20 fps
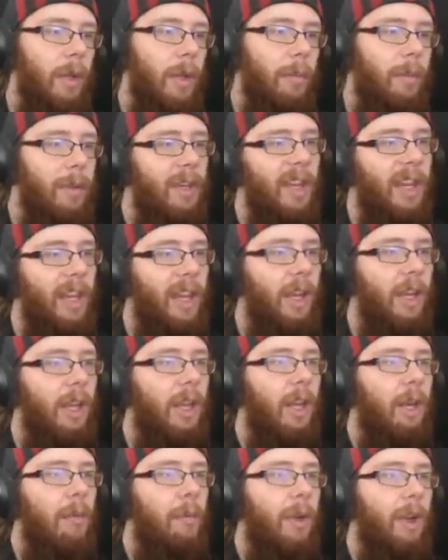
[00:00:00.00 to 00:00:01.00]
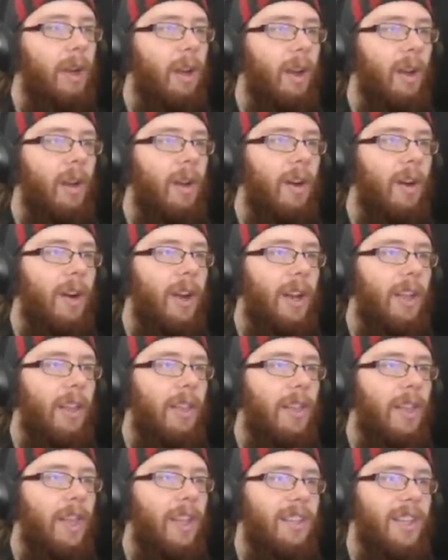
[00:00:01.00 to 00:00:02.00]
bit but look at
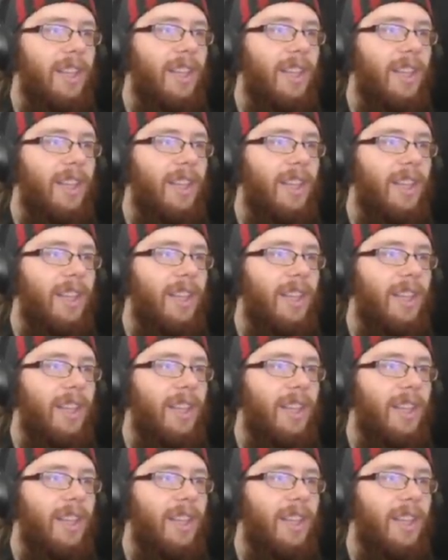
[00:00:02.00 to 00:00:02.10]
this,